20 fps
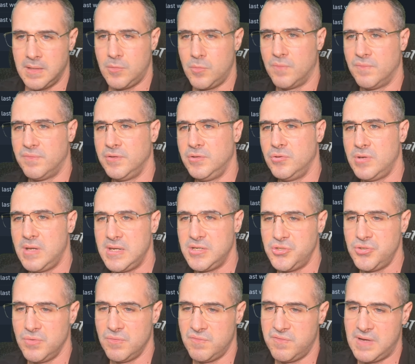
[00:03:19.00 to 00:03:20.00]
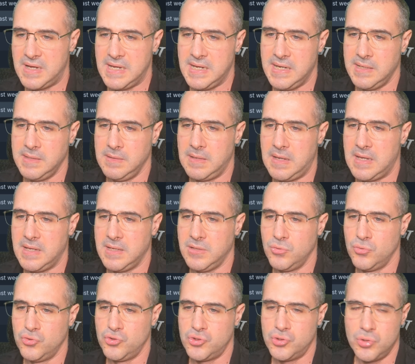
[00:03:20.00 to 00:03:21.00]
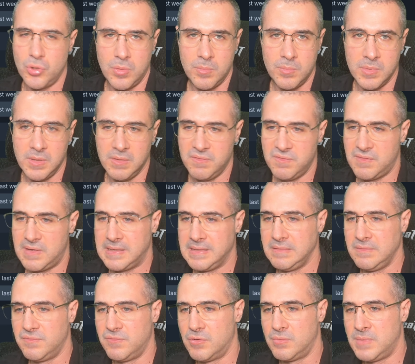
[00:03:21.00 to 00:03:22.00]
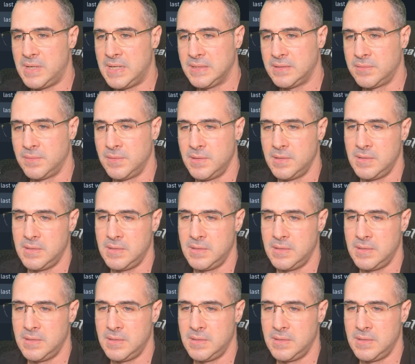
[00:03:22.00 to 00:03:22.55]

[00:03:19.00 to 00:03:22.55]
configuration file, I use TOML file format.